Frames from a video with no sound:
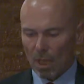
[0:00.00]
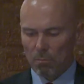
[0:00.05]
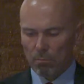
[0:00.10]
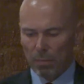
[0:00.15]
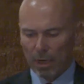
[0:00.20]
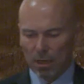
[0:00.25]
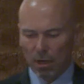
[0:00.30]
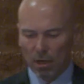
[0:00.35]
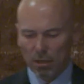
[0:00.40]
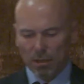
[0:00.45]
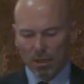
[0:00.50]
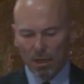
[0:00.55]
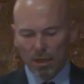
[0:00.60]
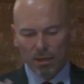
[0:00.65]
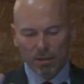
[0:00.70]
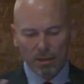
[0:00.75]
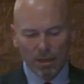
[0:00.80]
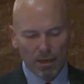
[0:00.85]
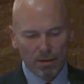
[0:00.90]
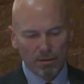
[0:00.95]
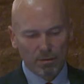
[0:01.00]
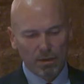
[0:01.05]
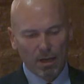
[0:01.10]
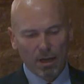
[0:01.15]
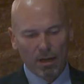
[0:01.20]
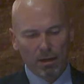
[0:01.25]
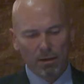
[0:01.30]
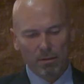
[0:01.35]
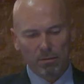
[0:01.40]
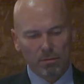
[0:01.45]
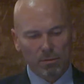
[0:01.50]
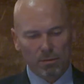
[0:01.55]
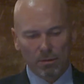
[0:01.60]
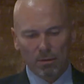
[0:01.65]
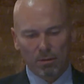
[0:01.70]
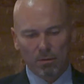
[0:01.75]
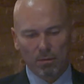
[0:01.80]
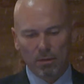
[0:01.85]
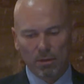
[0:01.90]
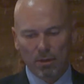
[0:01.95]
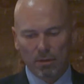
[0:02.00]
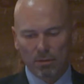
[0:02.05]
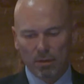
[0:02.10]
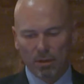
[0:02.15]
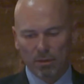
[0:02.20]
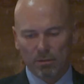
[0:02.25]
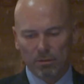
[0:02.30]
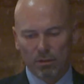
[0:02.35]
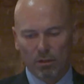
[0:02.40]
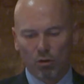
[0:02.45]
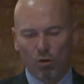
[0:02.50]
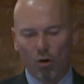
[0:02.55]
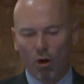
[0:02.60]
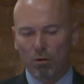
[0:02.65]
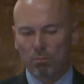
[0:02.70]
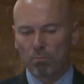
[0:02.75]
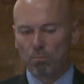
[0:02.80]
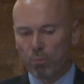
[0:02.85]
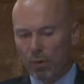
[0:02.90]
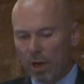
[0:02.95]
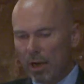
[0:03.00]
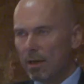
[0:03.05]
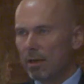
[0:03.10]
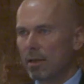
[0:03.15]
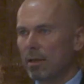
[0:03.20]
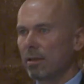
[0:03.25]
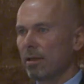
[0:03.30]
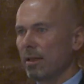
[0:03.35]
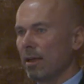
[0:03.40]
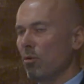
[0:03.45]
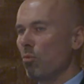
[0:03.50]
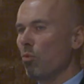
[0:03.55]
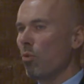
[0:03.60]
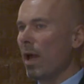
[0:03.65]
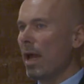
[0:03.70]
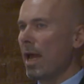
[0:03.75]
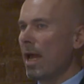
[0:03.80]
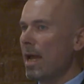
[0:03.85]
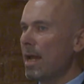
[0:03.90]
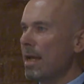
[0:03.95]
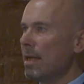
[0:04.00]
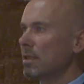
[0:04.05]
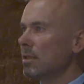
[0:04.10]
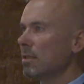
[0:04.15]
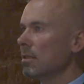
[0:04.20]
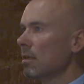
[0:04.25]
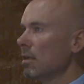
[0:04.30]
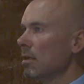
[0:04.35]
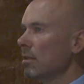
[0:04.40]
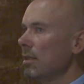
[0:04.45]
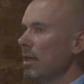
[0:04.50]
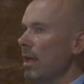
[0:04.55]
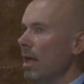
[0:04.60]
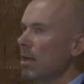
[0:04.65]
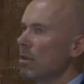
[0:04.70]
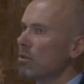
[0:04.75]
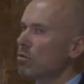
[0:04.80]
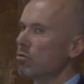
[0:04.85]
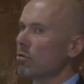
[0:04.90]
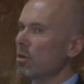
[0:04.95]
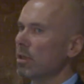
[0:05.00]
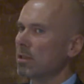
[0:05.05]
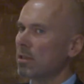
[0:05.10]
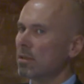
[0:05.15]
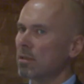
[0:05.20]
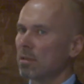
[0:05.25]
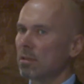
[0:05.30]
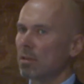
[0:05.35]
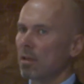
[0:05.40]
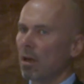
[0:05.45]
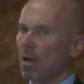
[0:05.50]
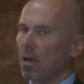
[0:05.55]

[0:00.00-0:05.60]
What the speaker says: Because the court brilliantly weighs the interests